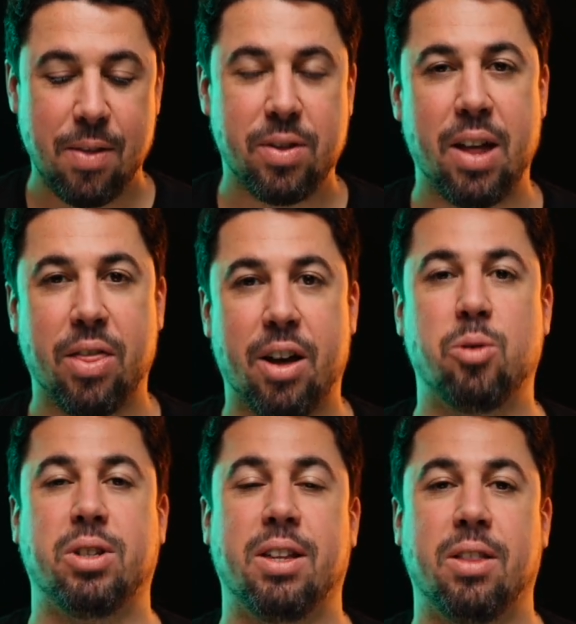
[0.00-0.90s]

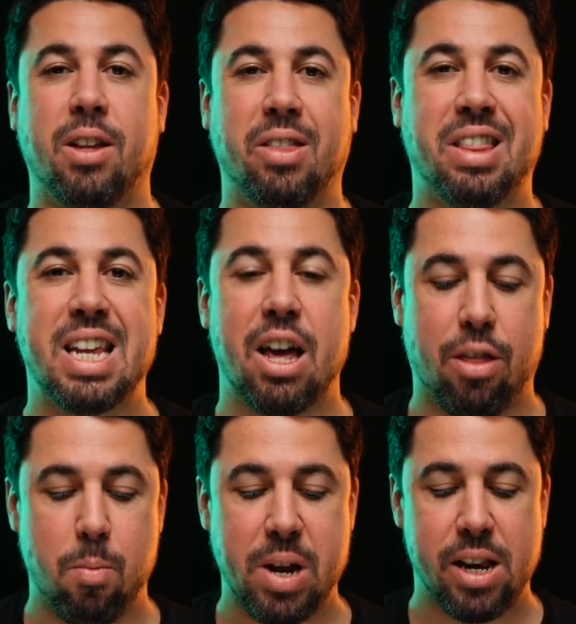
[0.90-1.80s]
10,000,
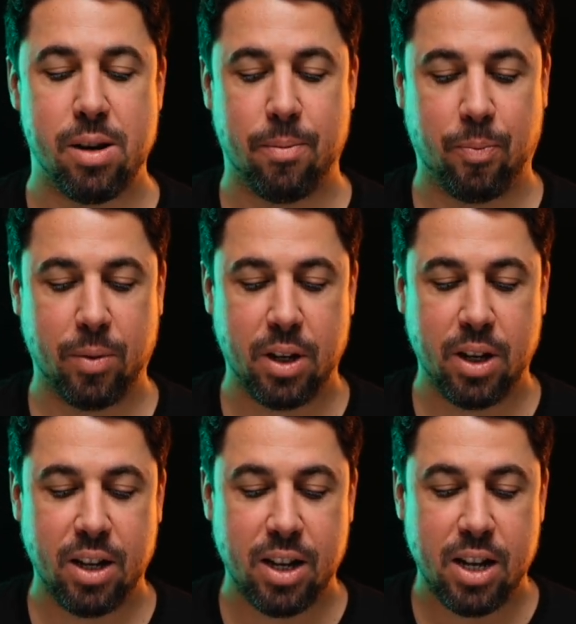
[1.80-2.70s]
10,000.
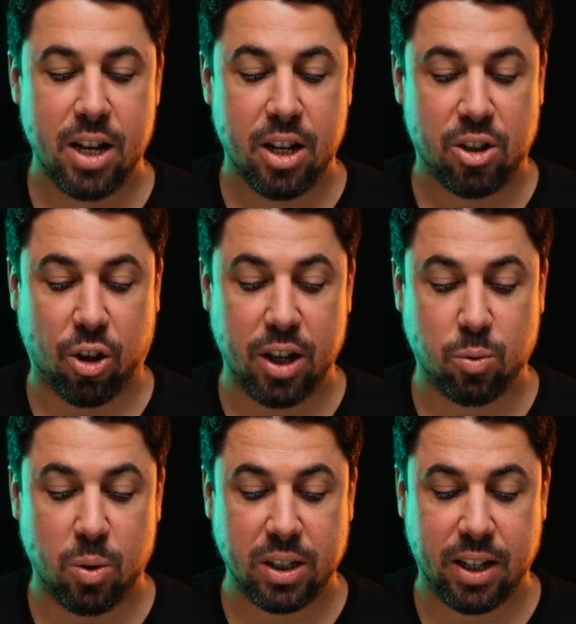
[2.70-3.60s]
So
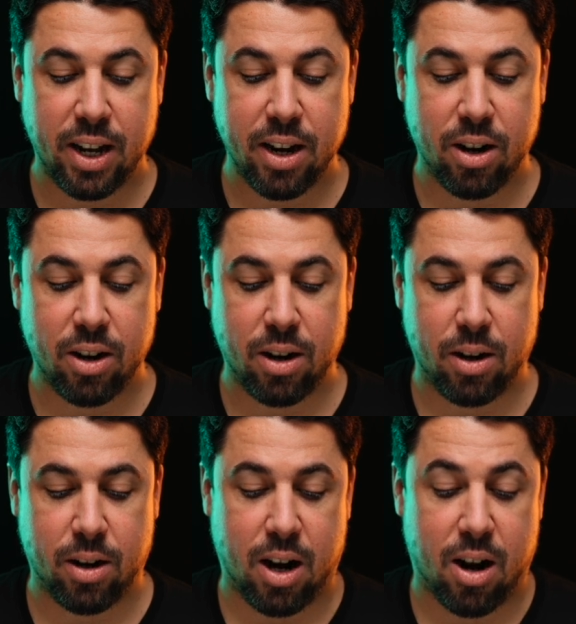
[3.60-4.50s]
these ones here
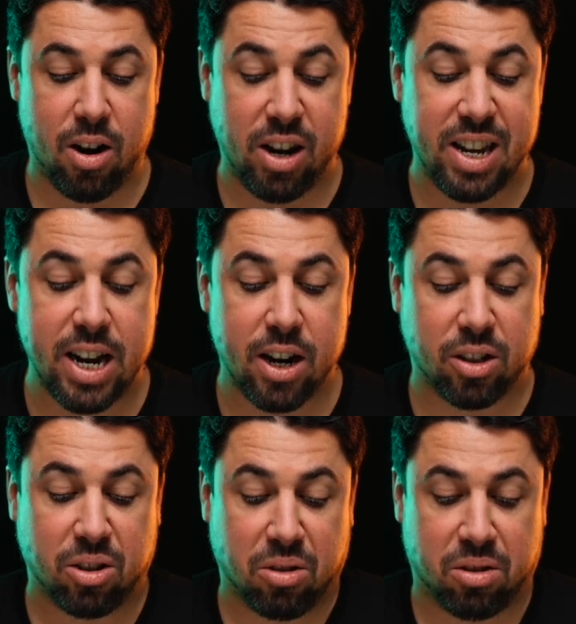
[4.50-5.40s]
are
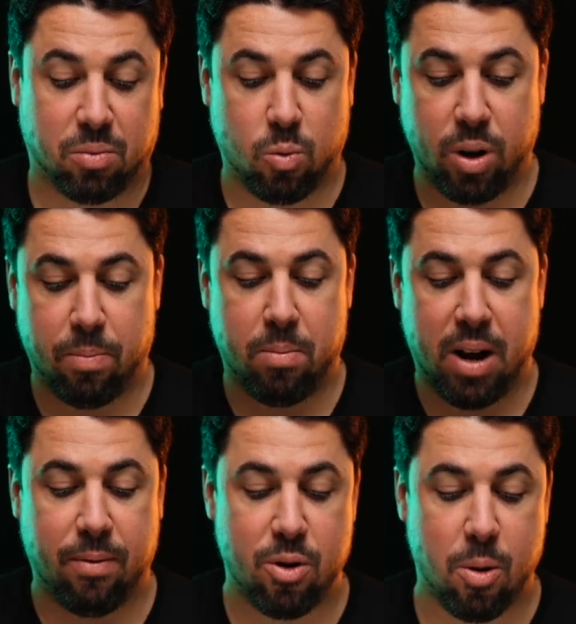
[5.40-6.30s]
years, because we
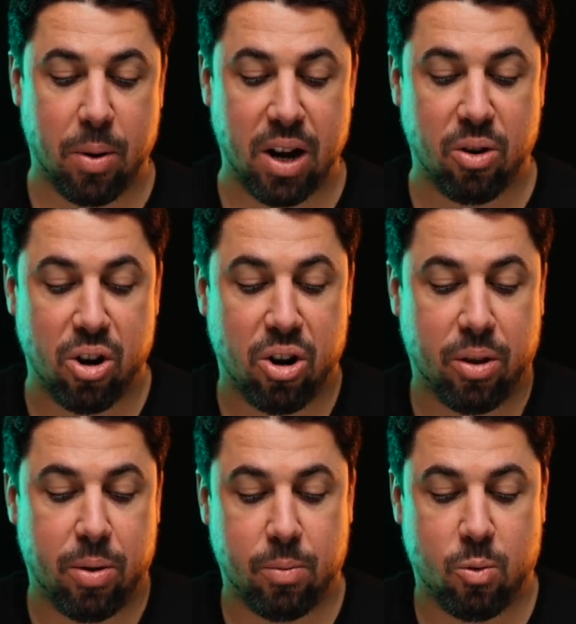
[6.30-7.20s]
have no
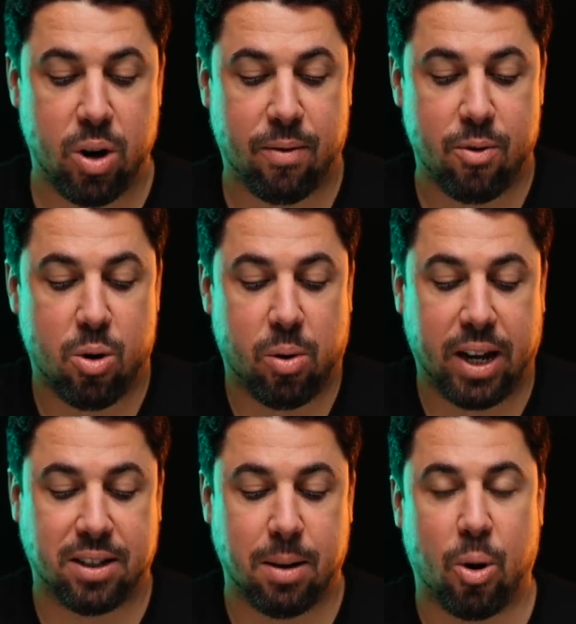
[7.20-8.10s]
period, we have no
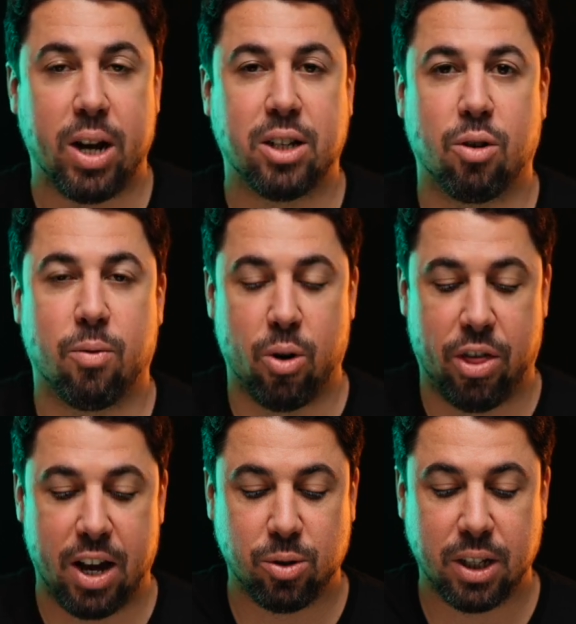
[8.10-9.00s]
like separation for
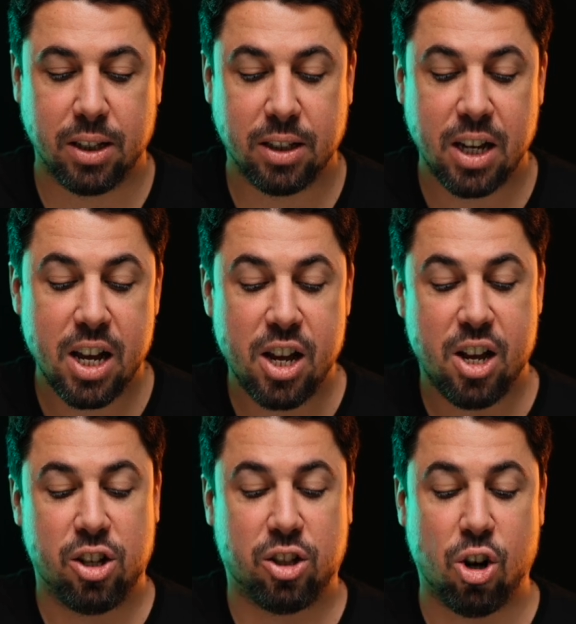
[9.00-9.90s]
thousands.
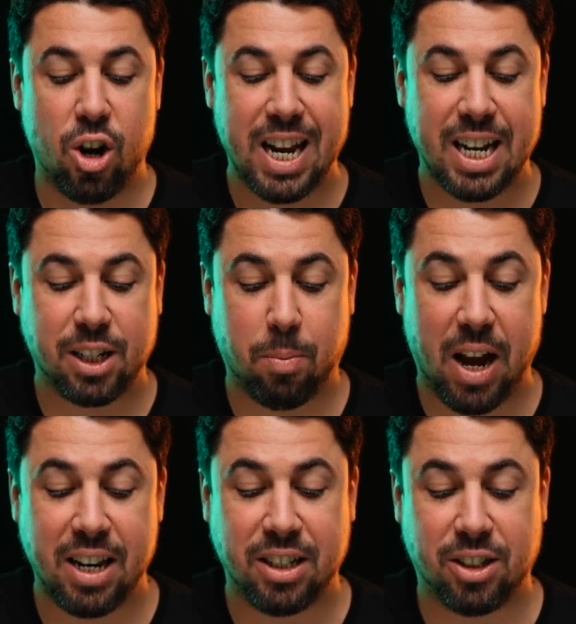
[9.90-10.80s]
So in
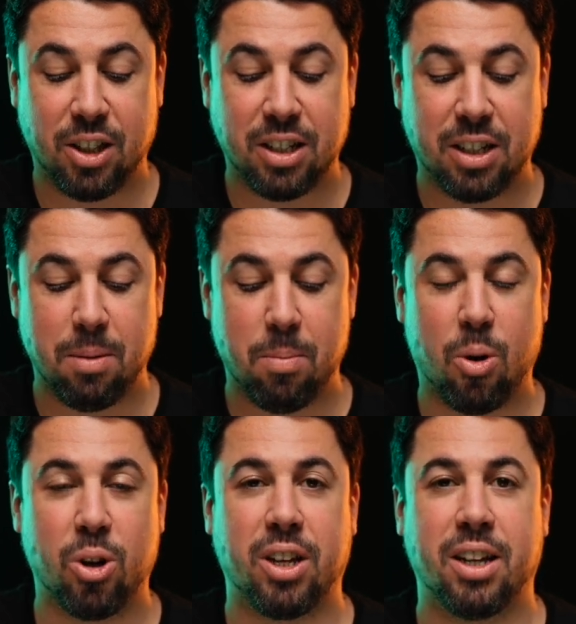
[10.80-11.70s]
Spanish, and this is
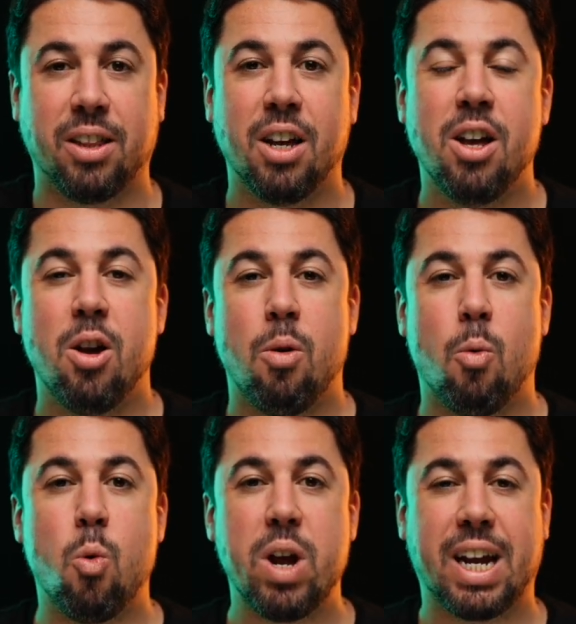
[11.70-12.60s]
important,
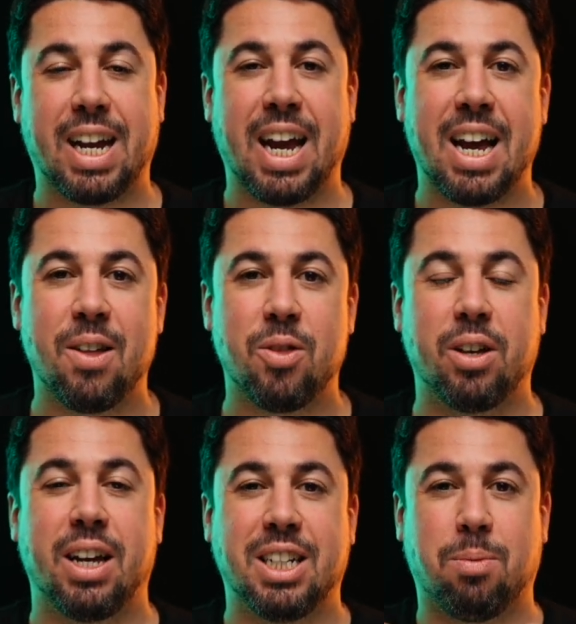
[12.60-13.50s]
we can't
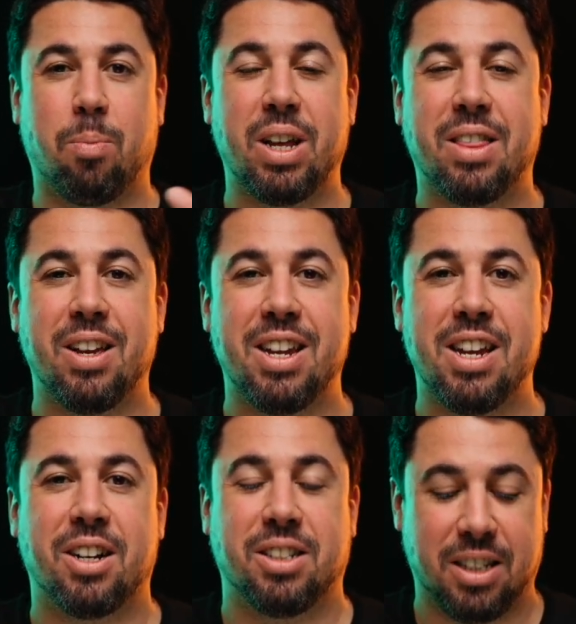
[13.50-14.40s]
split the
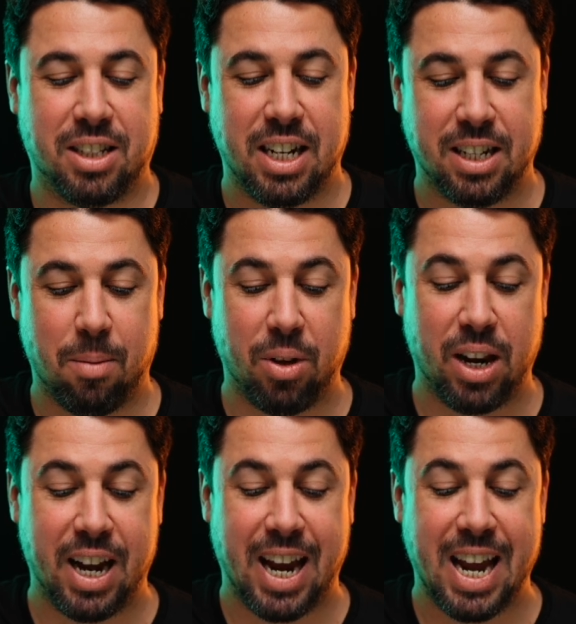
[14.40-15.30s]
years and say something
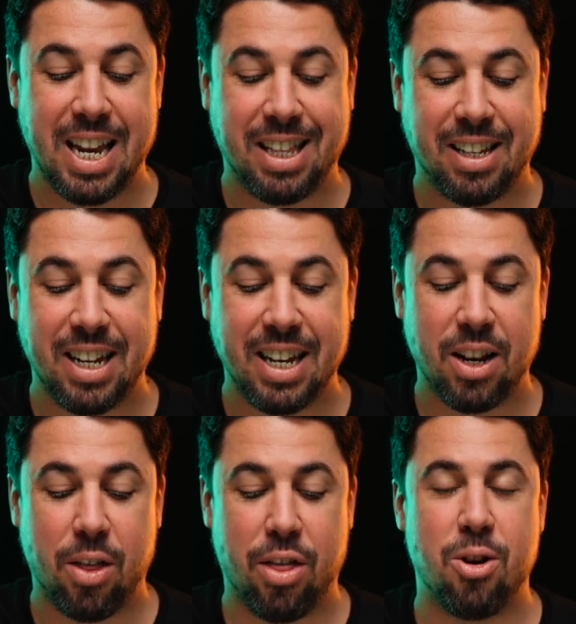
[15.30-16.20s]
like
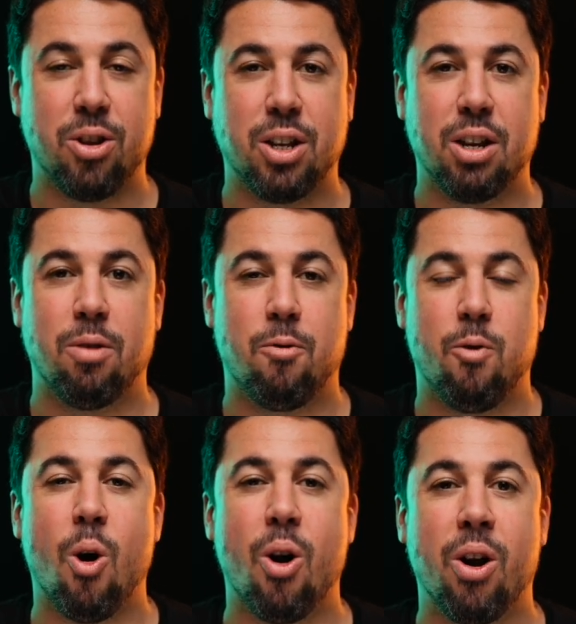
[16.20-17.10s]

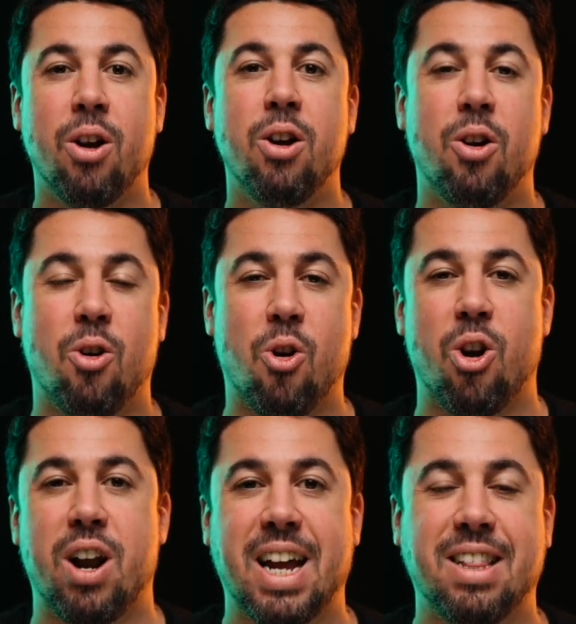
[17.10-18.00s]
1834
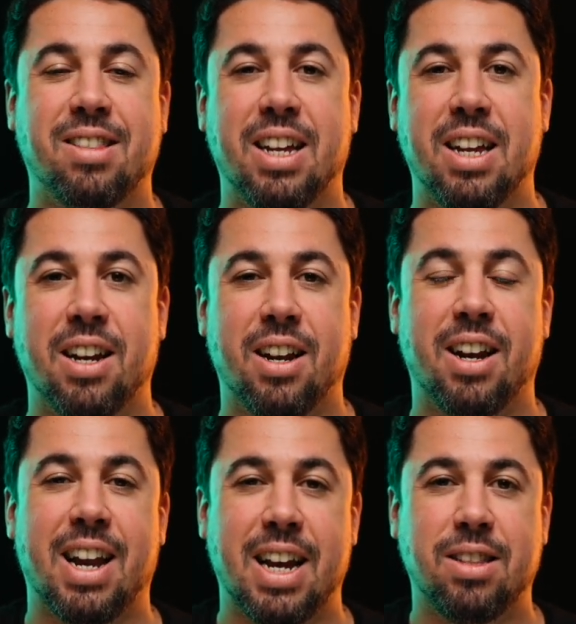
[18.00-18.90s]
or
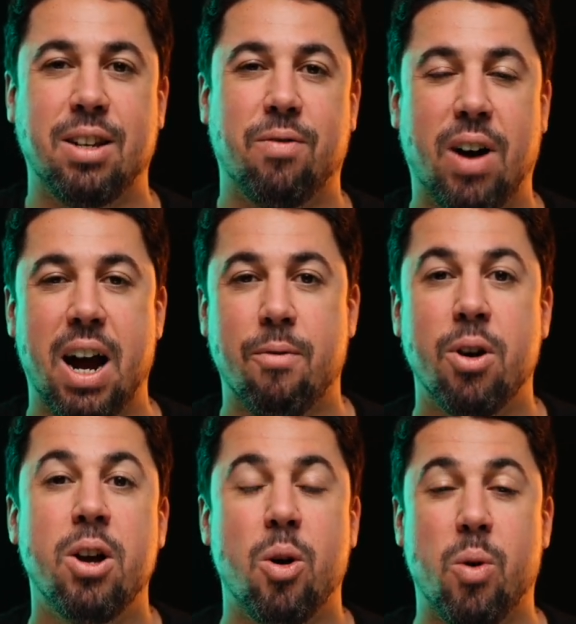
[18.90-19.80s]
1995.
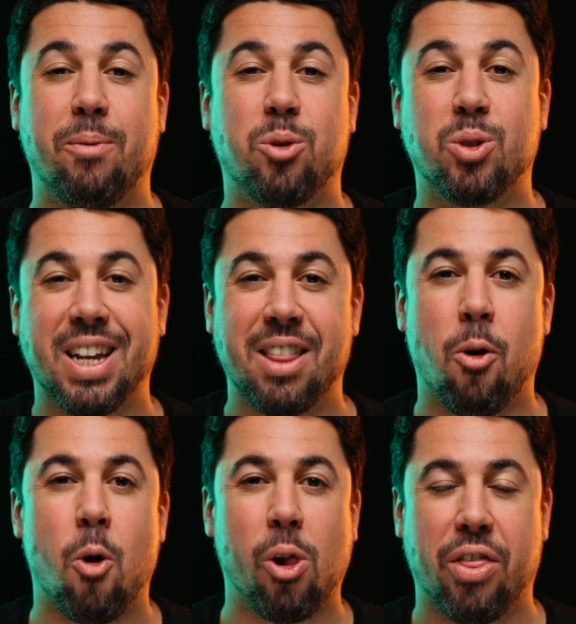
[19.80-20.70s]
We have to say the
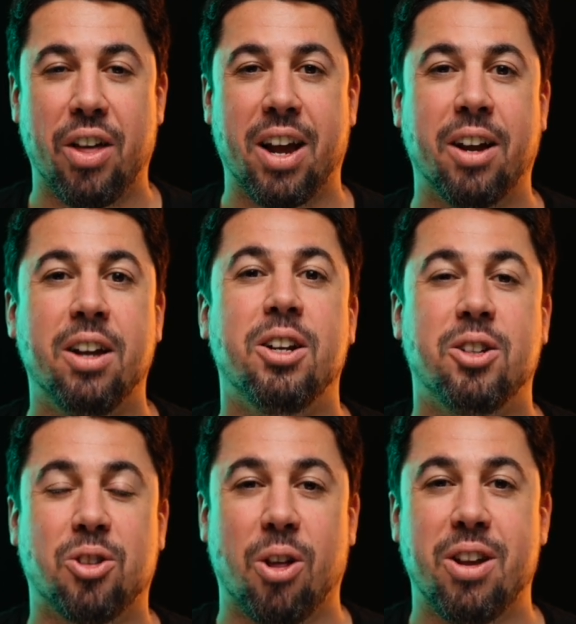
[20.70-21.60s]
whole thing.
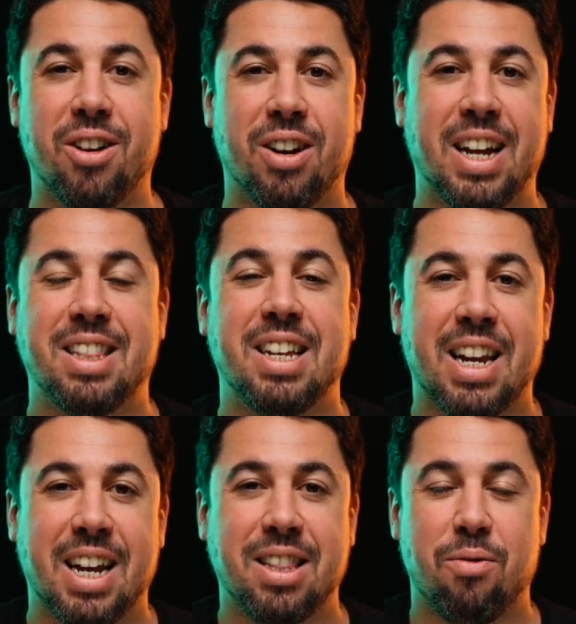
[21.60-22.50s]
So the year
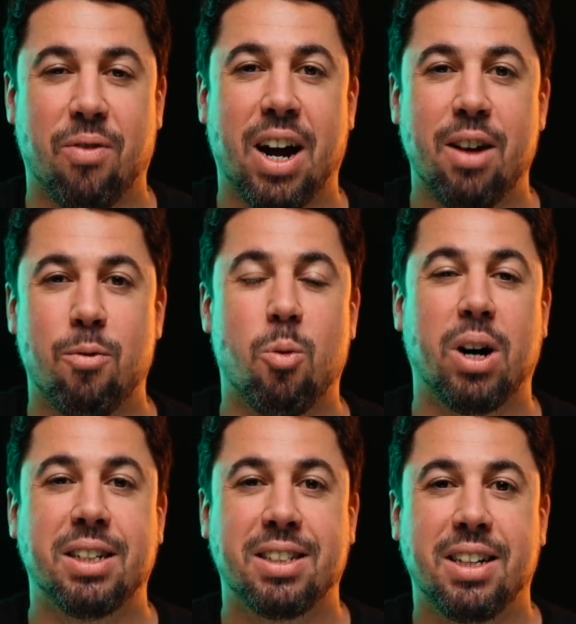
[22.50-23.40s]
1995
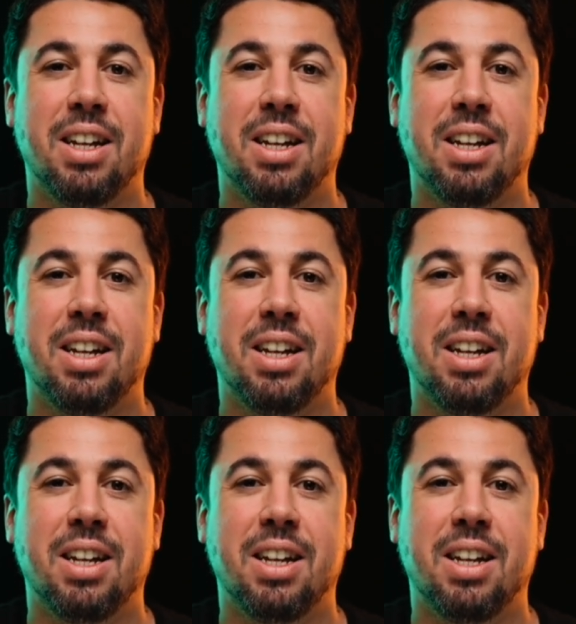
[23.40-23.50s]
was